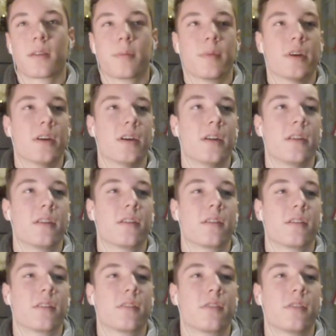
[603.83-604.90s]
Come on.
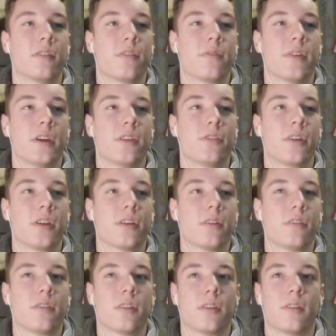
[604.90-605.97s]
Certified
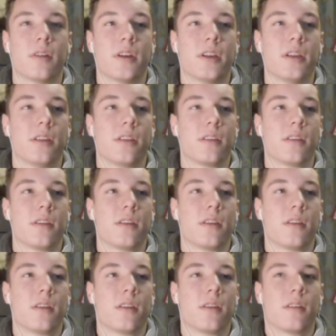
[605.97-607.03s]
Dracos? Alright.
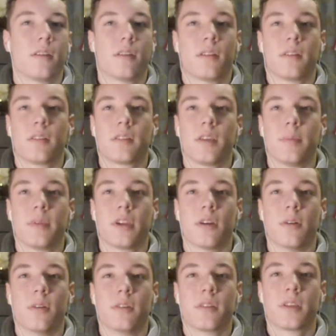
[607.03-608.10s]
Let's keep it
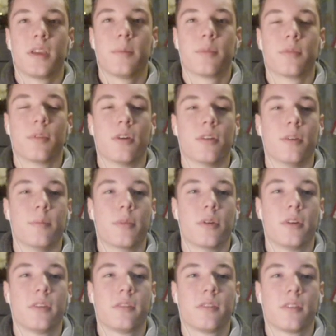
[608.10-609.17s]
going. Keep it rolling,
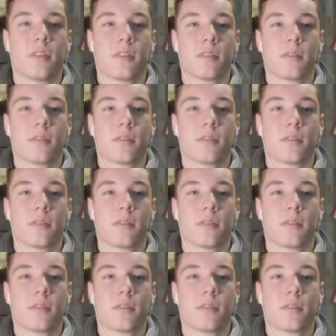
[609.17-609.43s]
boys.